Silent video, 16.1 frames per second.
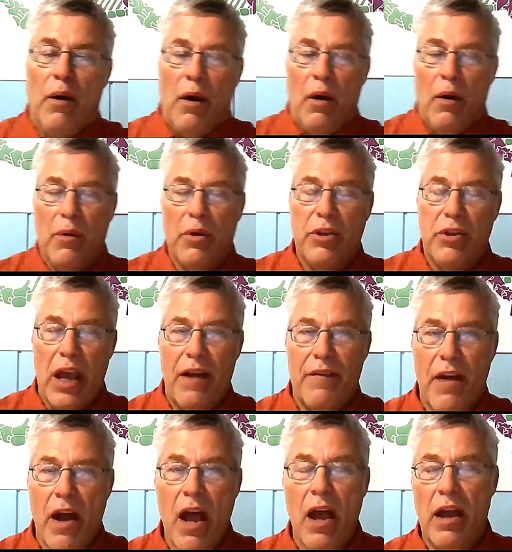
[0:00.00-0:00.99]
When you
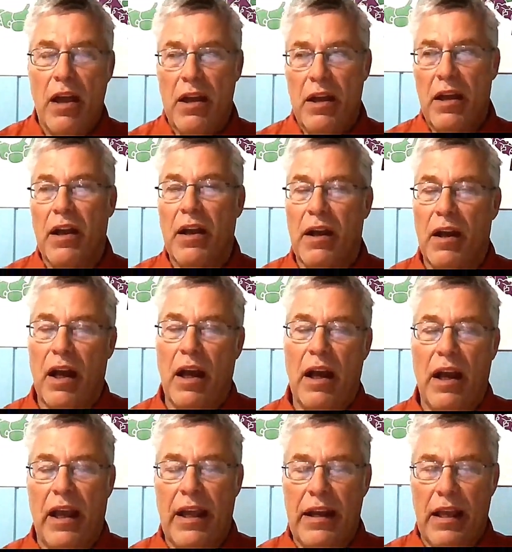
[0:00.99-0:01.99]
have
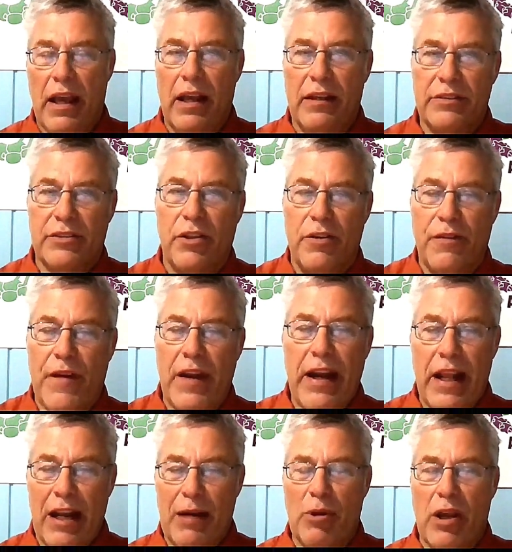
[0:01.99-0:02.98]
a certified
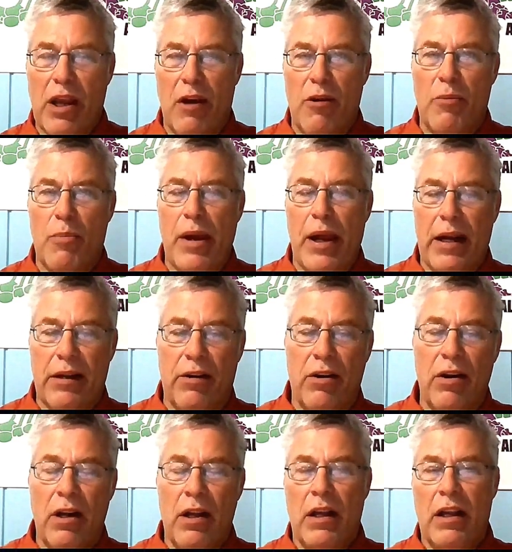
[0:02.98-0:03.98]
animal chiropractor
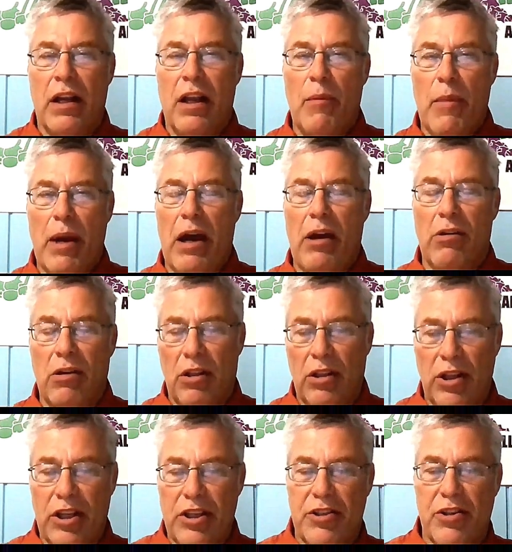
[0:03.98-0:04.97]
come out,
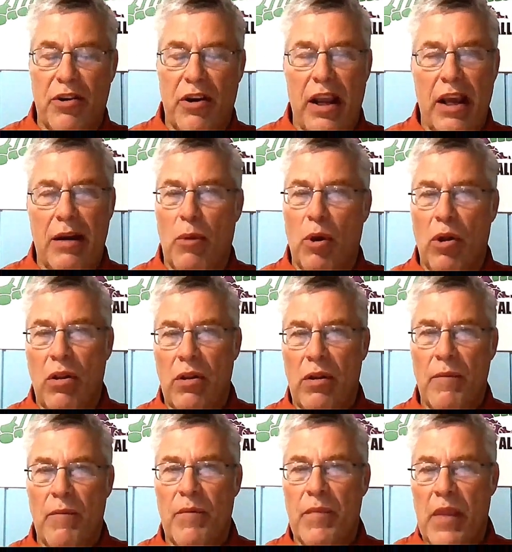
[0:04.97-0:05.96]
look at your animal,
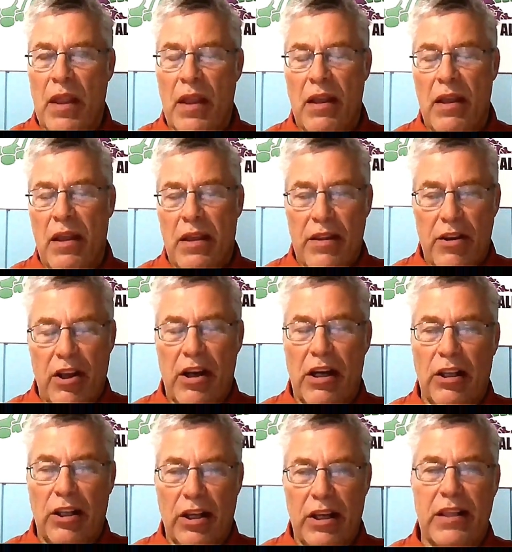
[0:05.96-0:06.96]
they're going to
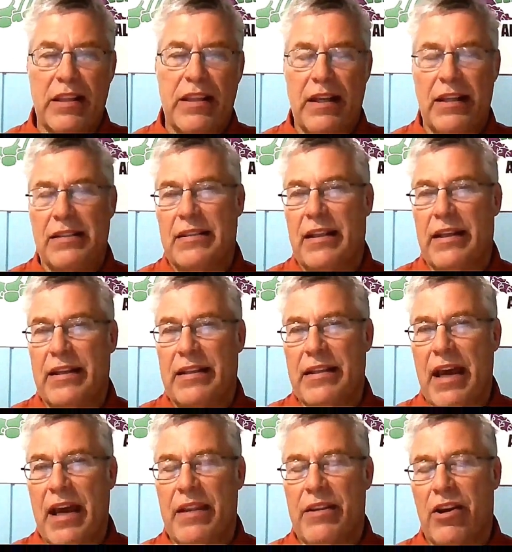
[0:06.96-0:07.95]
look at things like
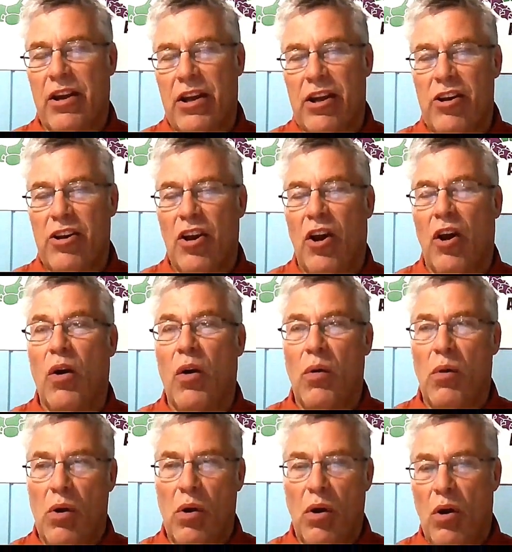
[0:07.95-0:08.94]
that. They're going to know
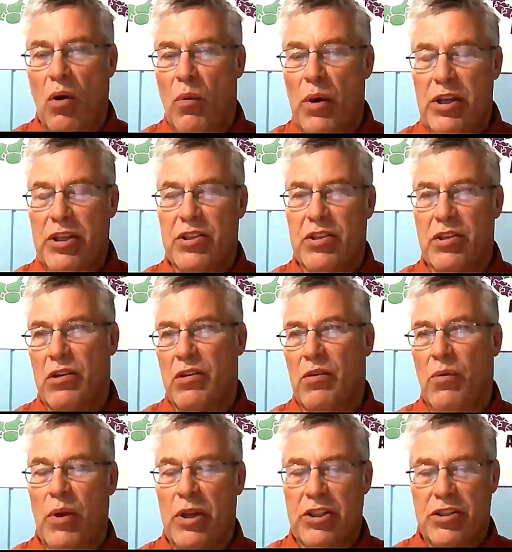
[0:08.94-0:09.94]
which
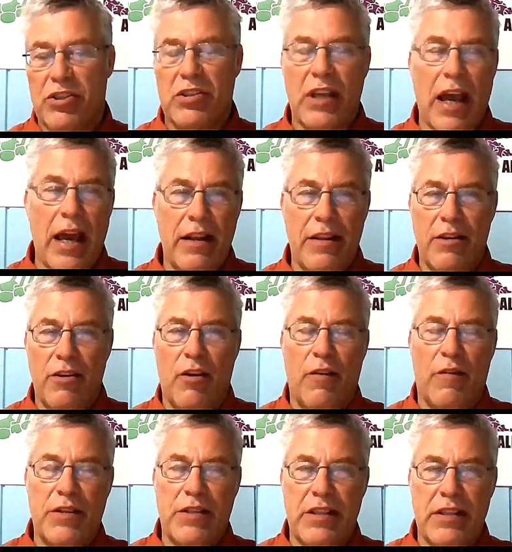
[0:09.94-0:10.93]
which side of the
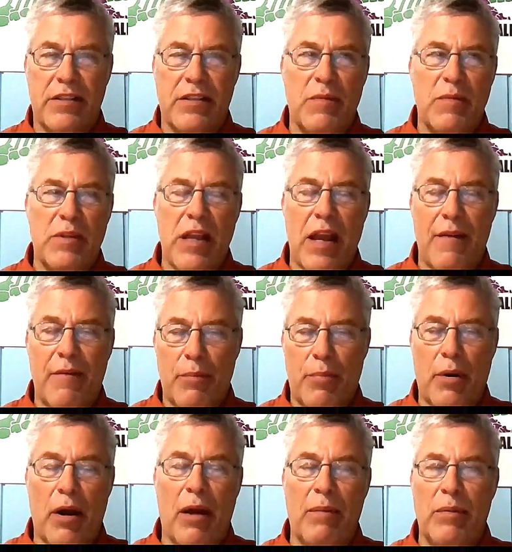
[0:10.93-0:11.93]
nervous system is having
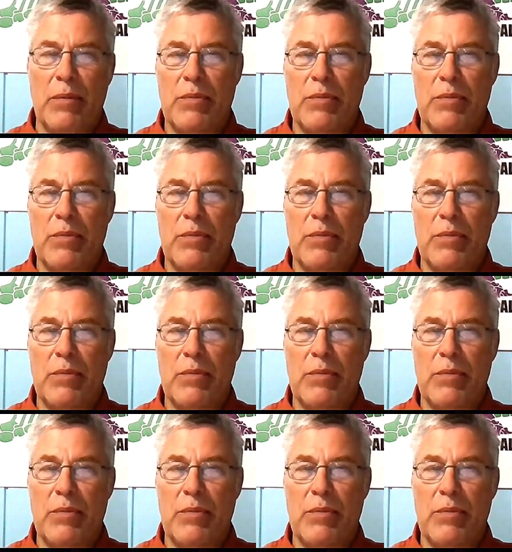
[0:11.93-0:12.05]
problems.